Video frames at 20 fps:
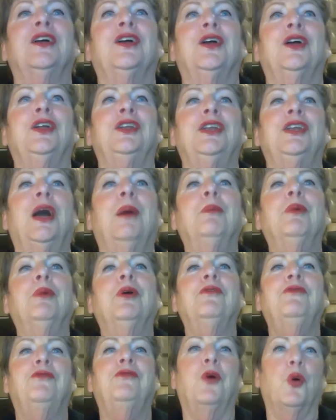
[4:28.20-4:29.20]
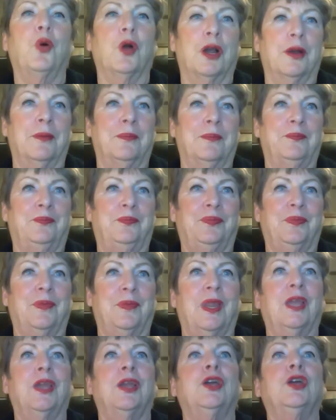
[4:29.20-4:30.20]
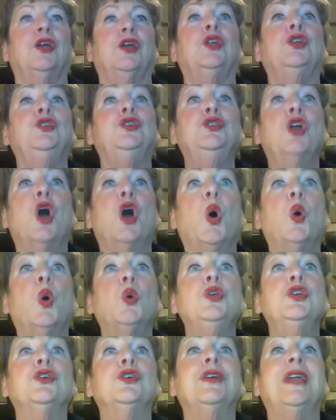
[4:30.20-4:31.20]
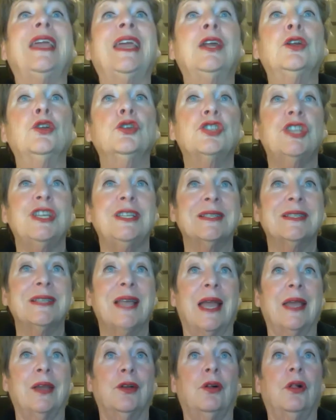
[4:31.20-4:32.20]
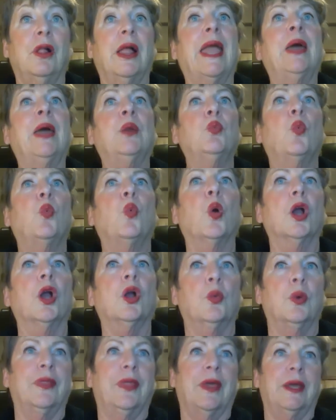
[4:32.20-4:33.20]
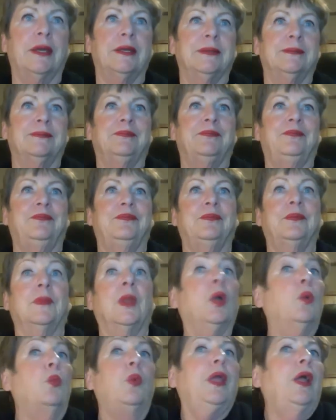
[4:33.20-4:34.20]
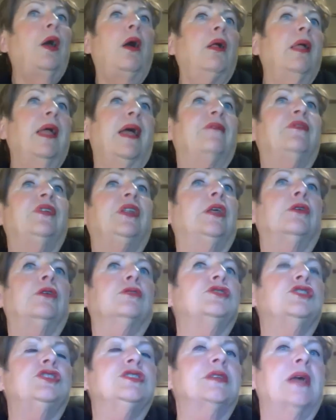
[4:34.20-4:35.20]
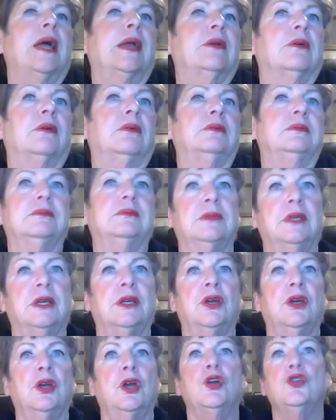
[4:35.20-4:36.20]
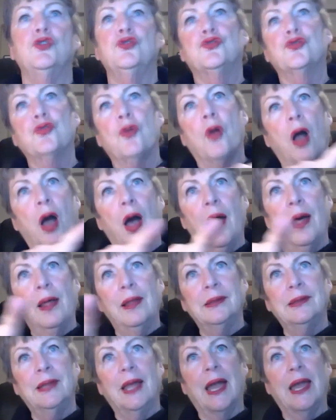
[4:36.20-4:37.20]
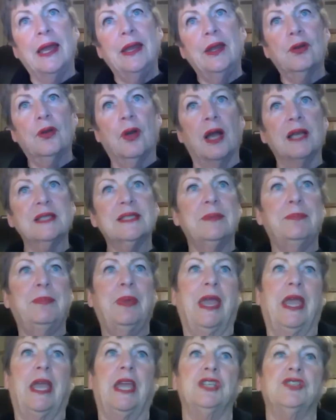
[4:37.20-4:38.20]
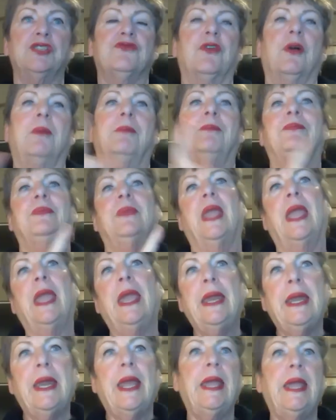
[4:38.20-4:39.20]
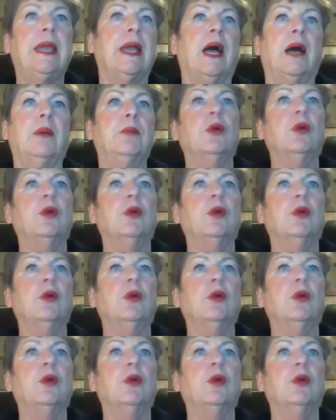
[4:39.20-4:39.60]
Number 4, know your energy cycle and work with it. We all have an energy cycle. Draw a line across a page from 8 a.m.